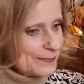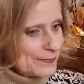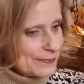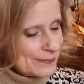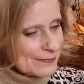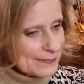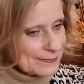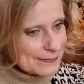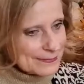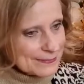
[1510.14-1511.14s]

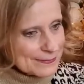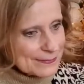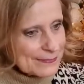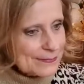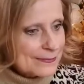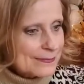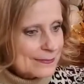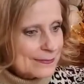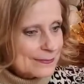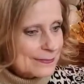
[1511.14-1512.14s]

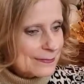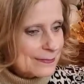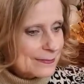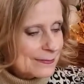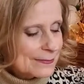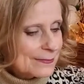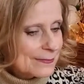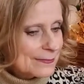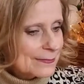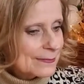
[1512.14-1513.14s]

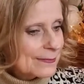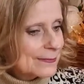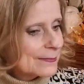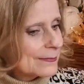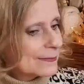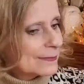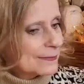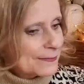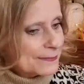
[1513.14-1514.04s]
(silent)